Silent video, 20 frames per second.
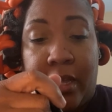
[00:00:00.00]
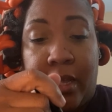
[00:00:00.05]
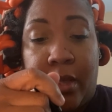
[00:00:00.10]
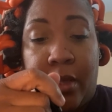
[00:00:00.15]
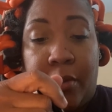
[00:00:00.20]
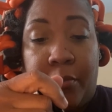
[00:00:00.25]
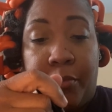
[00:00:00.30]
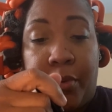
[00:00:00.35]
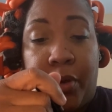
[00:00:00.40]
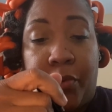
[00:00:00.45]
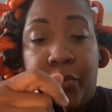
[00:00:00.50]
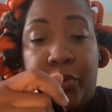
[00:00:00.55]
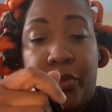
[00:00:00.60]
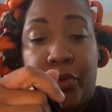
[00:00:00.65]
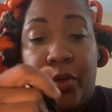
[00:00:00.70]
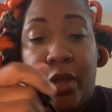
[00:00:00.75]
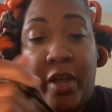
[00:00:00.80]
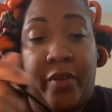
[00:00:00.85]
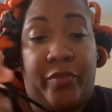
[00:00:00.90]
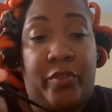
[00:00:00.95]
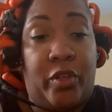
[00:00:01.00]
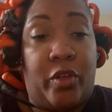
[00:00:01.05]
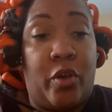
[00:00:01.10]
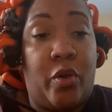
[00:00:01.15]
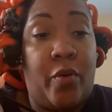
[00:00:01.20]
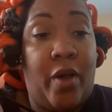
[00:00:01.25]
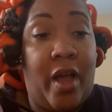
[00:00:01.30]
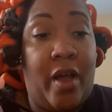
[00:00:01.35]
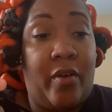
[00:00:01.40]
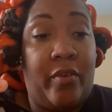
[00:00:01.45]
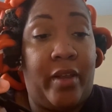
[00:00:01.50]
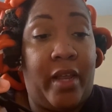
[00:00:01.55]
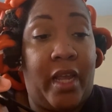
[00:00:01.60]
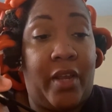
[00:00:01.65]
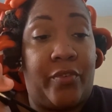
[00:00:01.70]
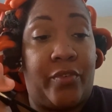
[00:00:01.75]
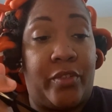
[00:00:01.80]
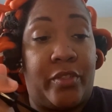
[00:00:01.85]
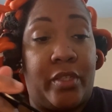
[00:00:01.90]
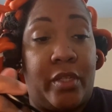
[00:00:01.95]
But when you have to go out, like for
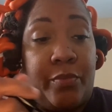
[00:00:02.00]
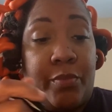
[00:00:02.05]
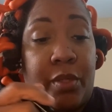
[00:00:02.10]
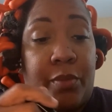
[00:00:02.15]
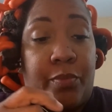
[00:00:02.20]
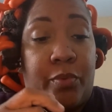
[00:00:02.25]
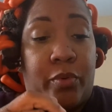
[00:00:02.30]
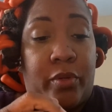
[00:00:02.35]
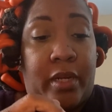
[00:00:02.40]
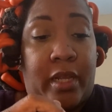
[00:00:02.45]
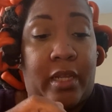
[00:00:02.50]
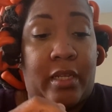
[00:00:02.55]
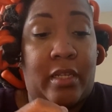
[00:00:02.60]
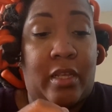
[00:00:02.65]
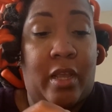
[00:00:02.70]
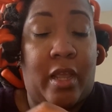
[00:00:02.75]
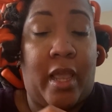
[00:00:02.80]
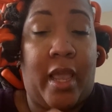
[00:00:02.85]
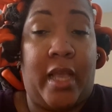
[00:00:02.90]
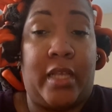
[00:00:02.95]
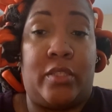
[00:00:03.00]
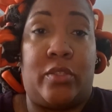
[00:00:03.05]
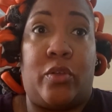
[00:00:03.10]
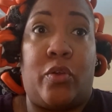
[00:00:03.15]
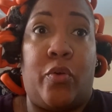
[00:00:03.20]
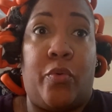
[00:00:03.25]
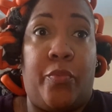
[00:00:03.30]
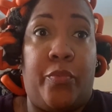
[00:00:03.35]
some people that has to go,